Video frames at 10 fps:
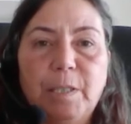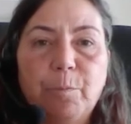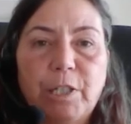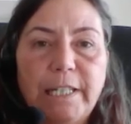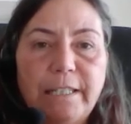
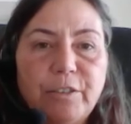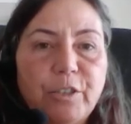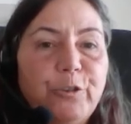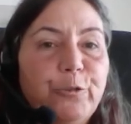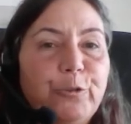But latest
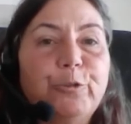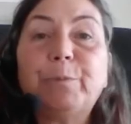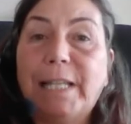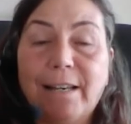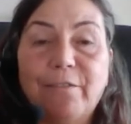on
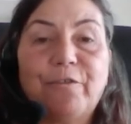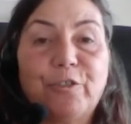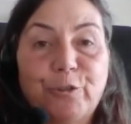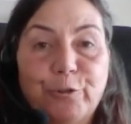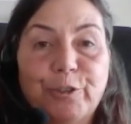YouTube, yeah, for
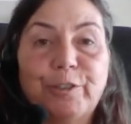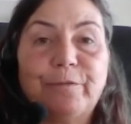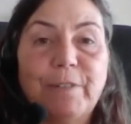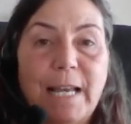sure.